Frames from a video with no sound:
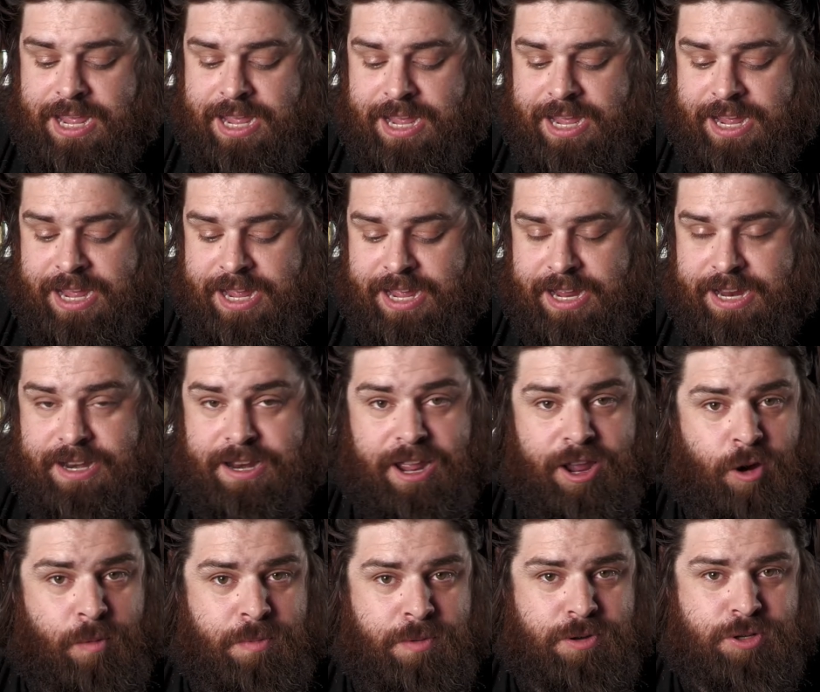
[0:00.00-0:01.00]
And I
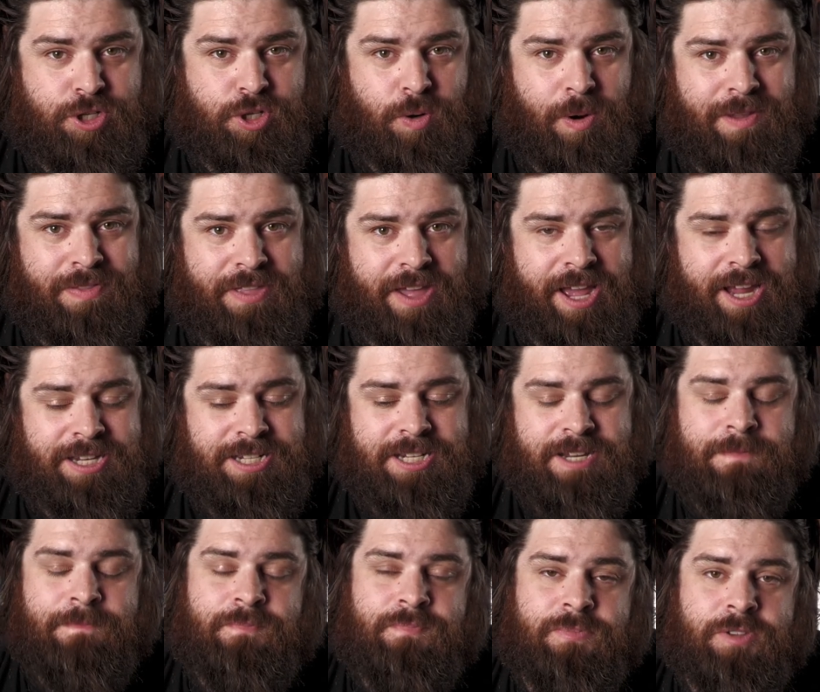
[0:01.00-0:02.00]
hope you enjoyed that.
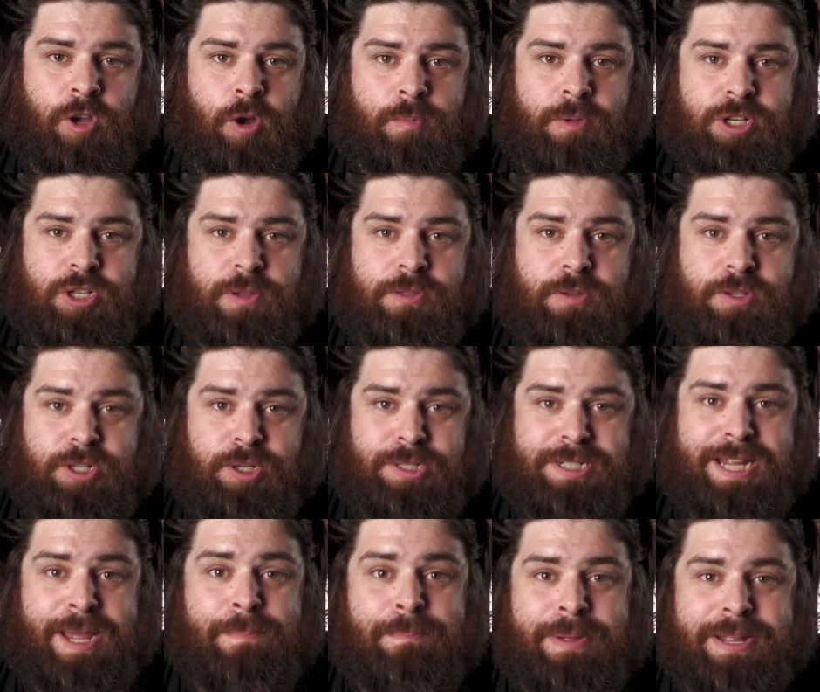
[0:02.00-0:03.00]
Hope you enjoyed those little
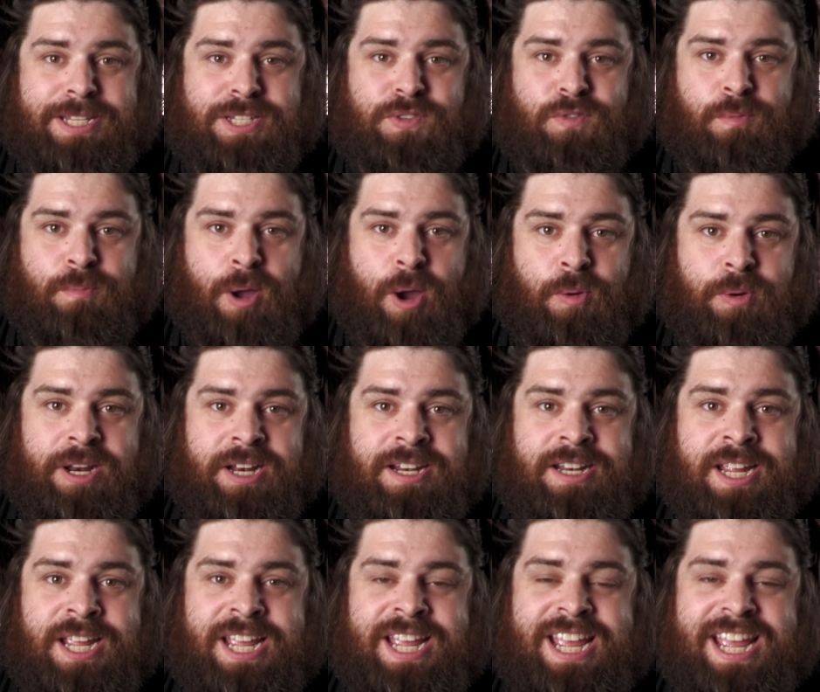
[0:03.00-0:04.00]
tidbits from Odin.
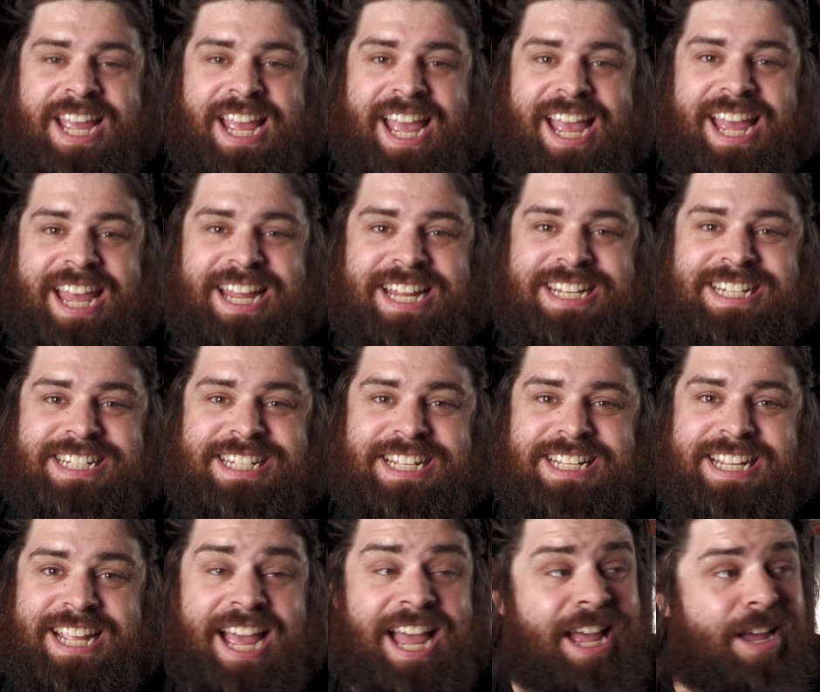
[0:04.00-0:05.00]
And
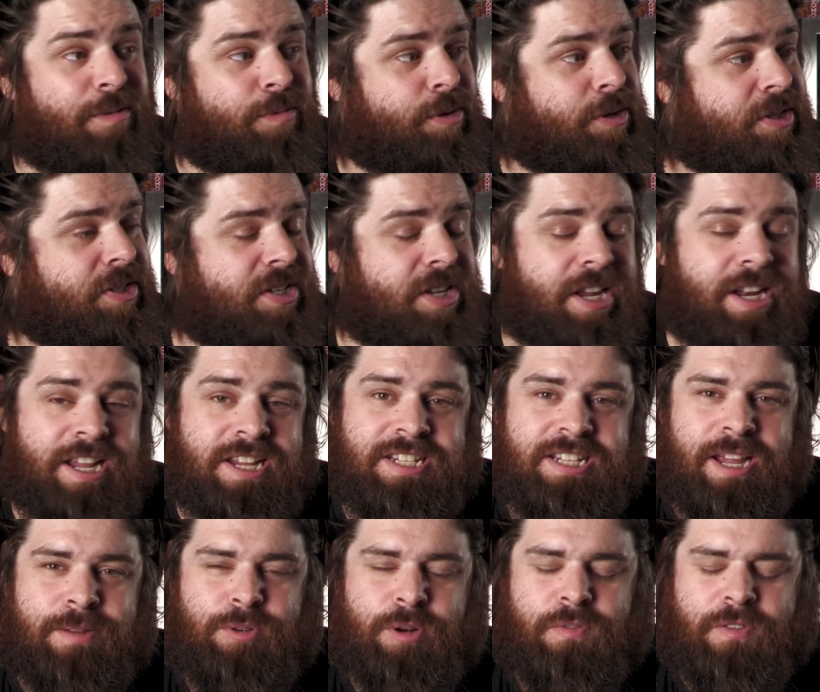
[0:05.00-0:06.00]
yeah, we'll see you next
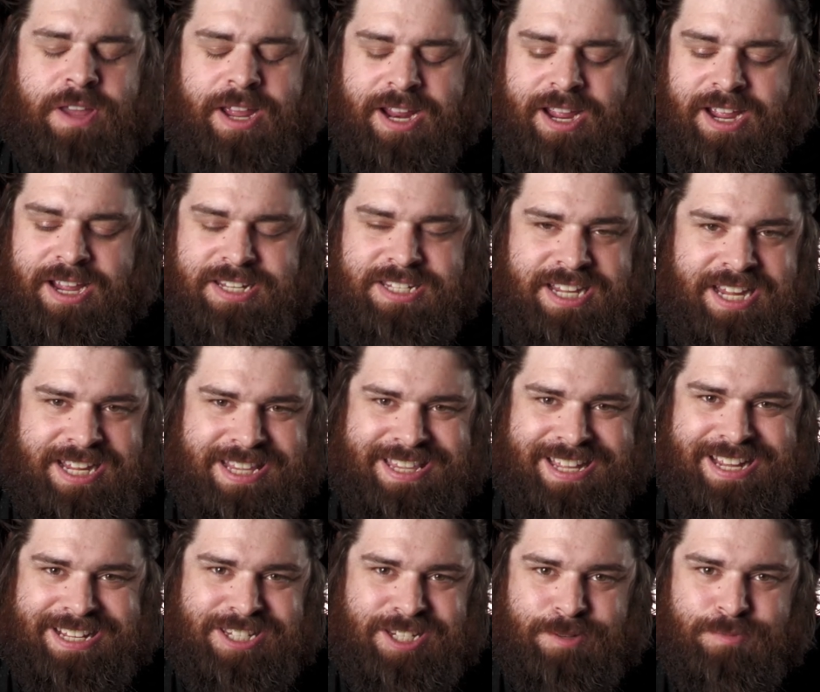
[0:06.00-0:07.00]
time. Don't forget, guys, hit
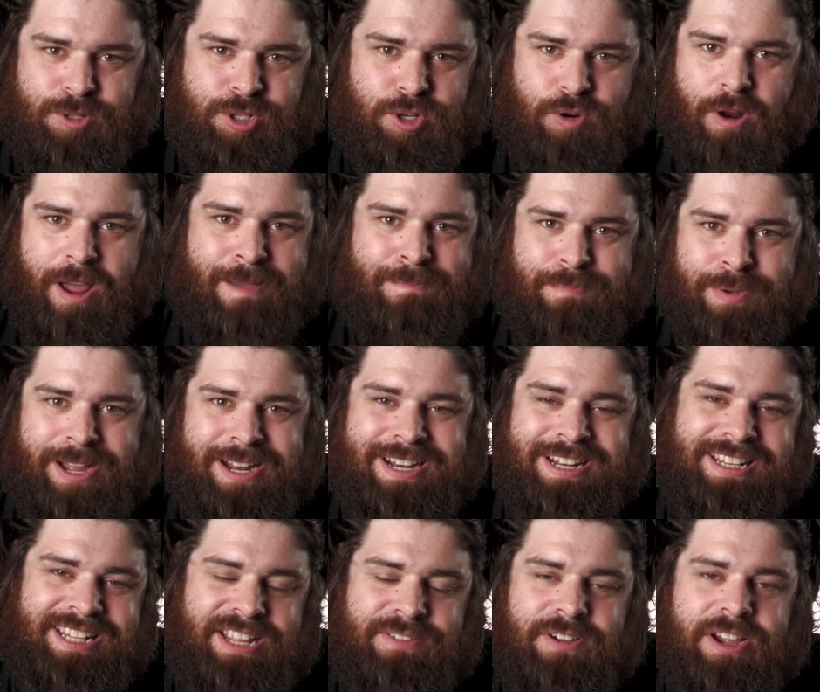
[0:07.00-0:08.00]
that subscribe
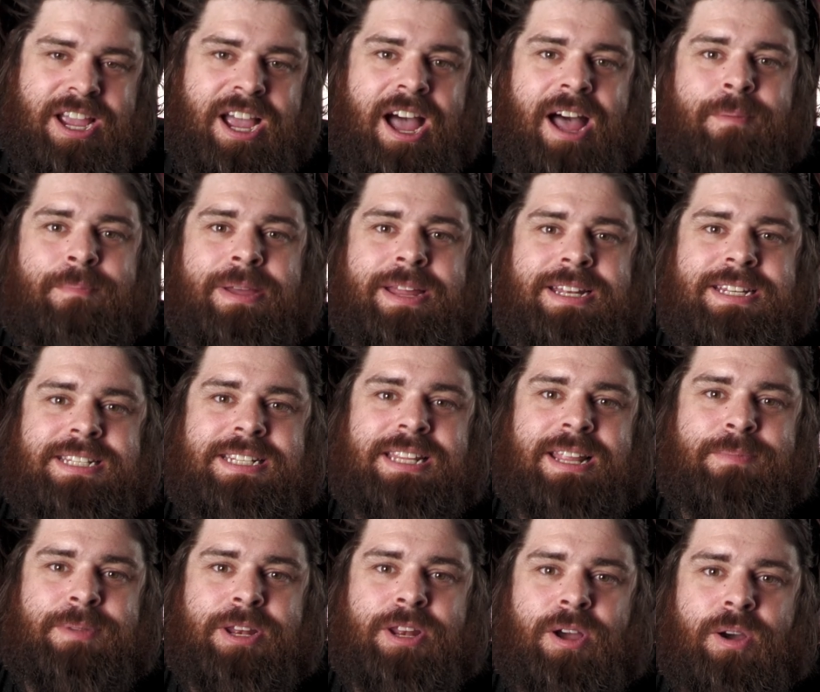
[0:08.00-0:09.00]
button, leave a comment,
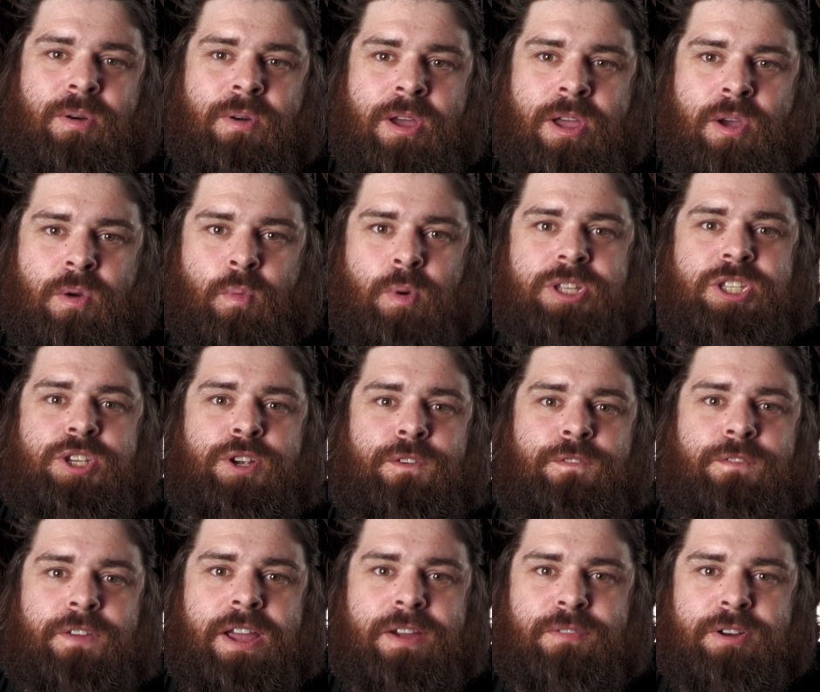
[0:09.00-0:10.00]
let me know what's your
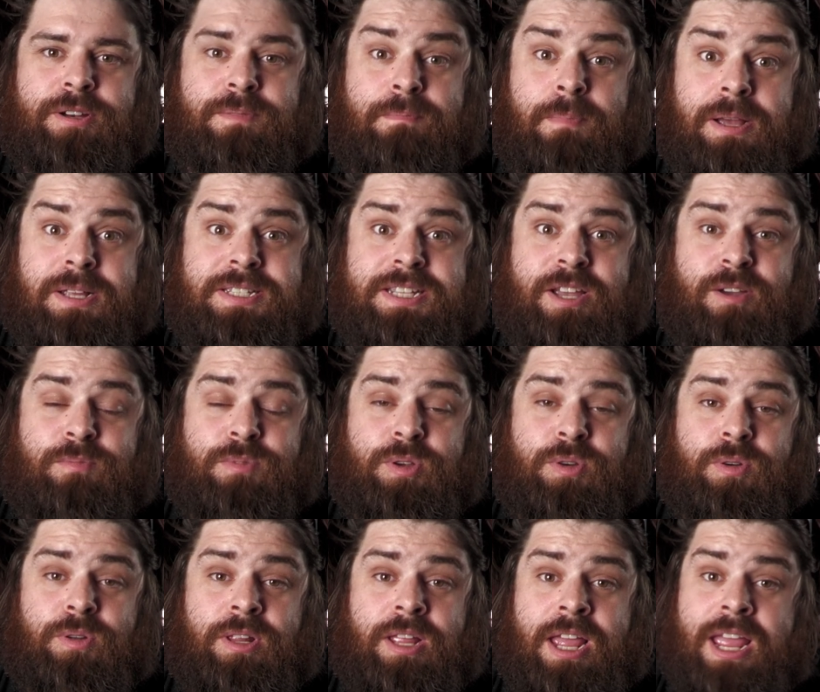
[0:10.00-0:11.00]
favorite Moscow
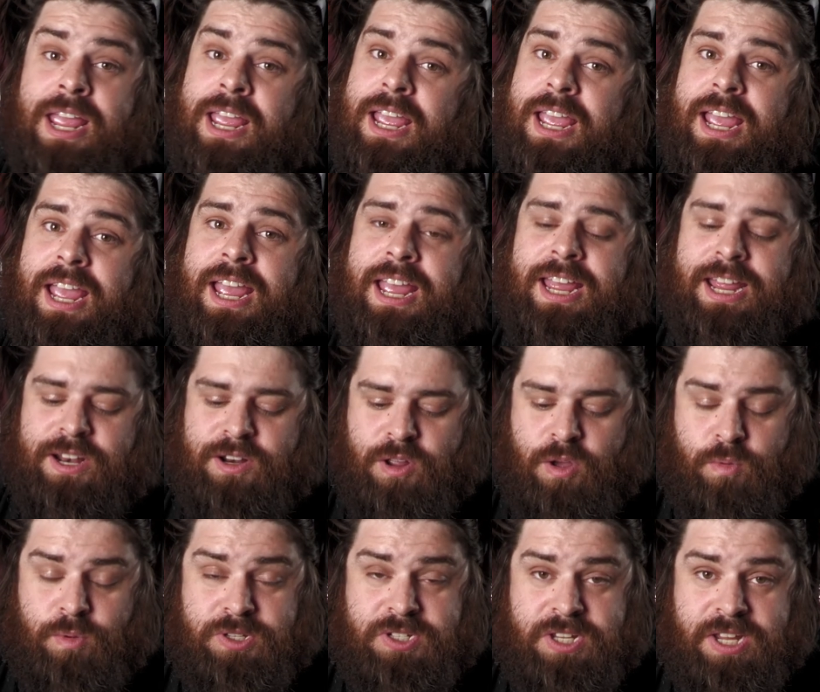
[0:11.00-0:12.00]
Mule, and
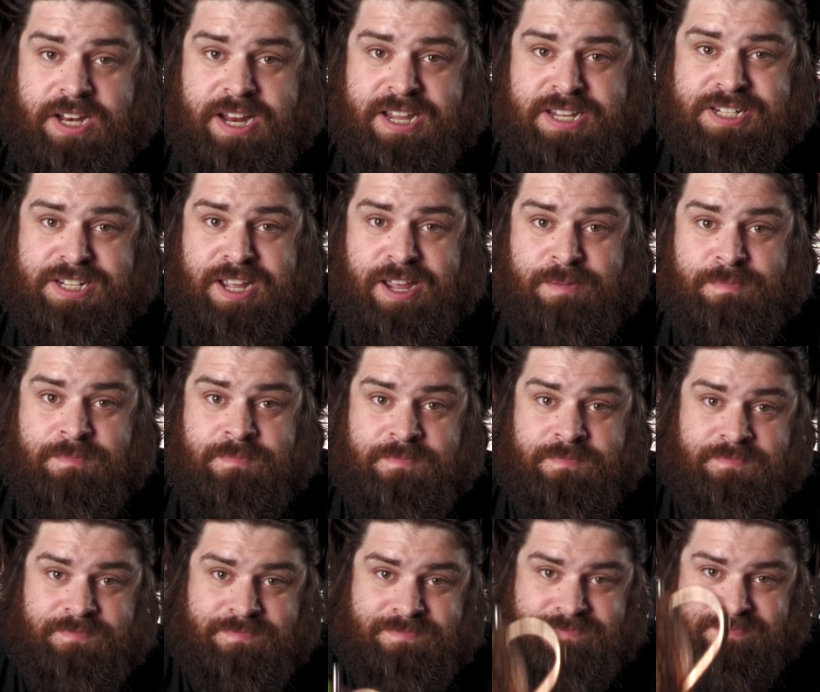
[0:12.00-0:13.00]
we'll see you next time.
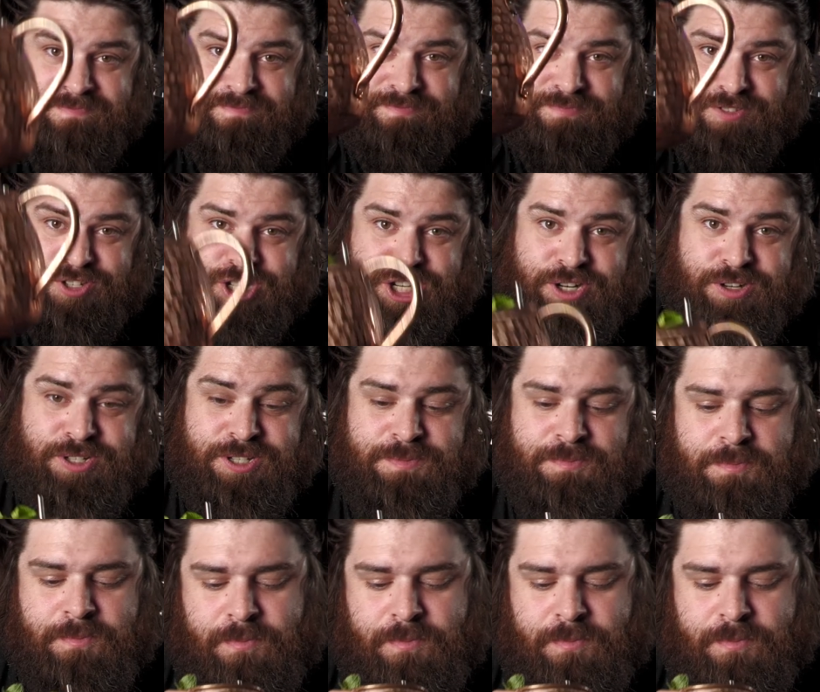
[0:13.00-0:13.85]
Cheers.